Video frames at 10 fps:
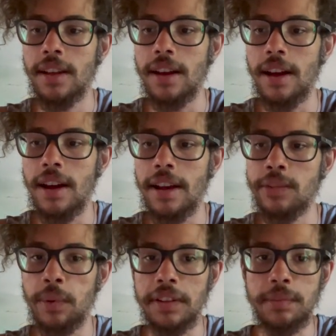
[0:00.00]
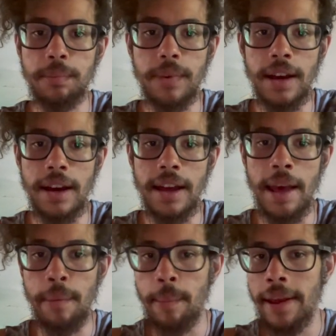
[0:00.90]
uh, as well as uh,
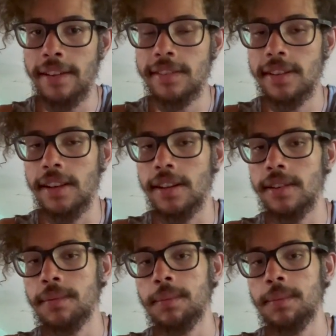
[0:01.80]
MMA scene.